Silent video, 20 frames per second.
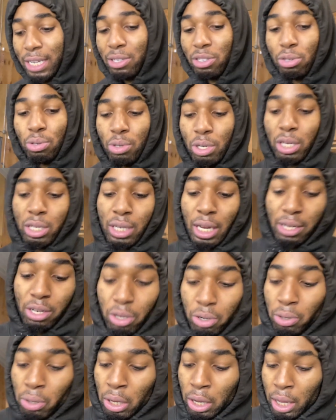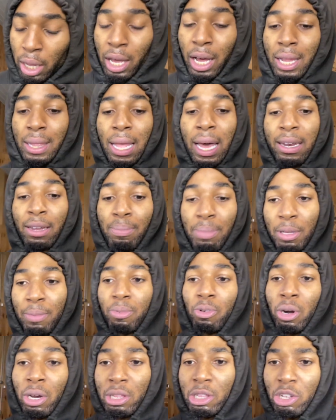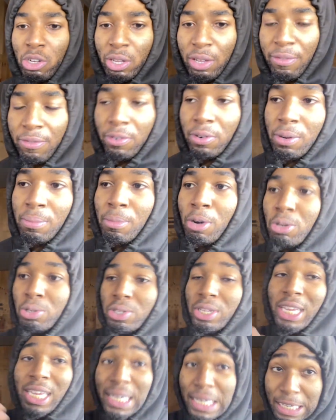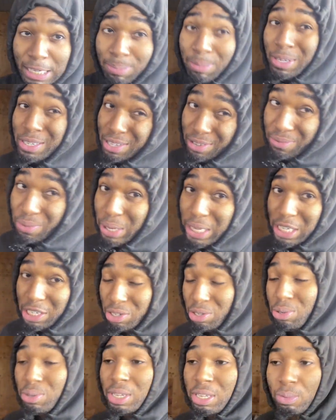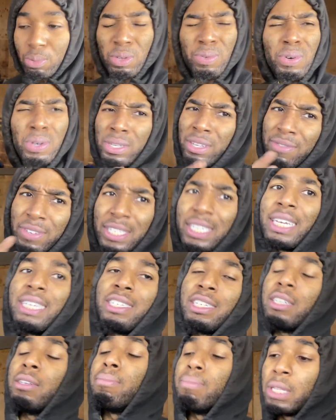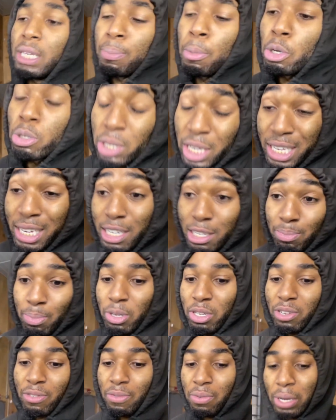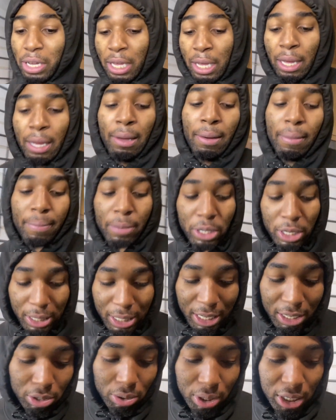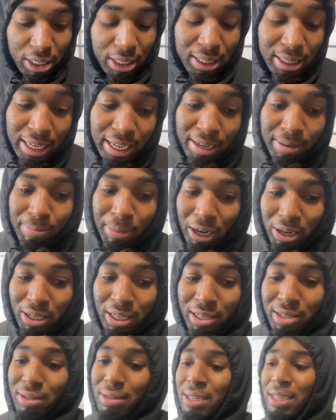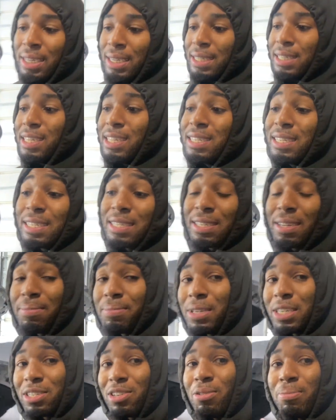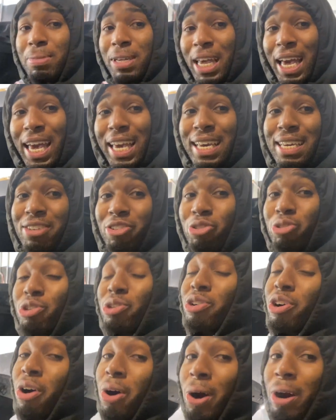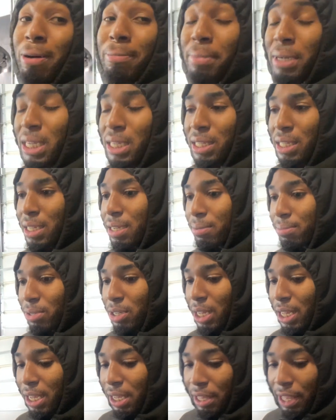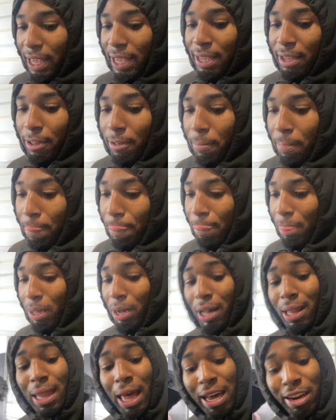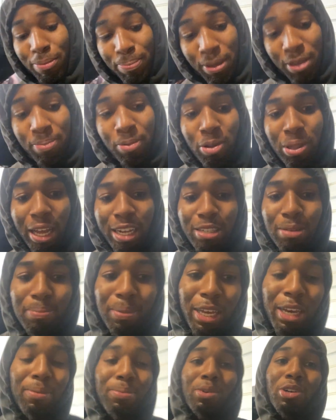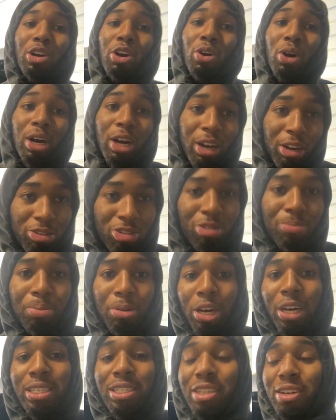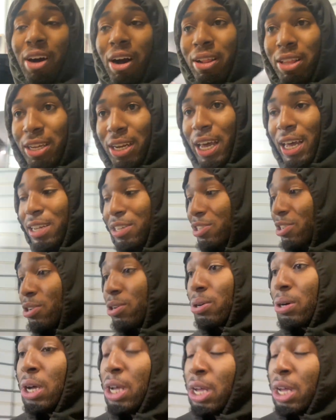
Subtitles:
too, because I know a lot of people are looking for the most inexpensive way to do this. We won't even say cheap, the most inexpensive way. But the thing you need to think about is this is something that's going to be hanging on your car, man. You know what I'm saying? And a lot of people like to be able to go 100 plus and all of that. So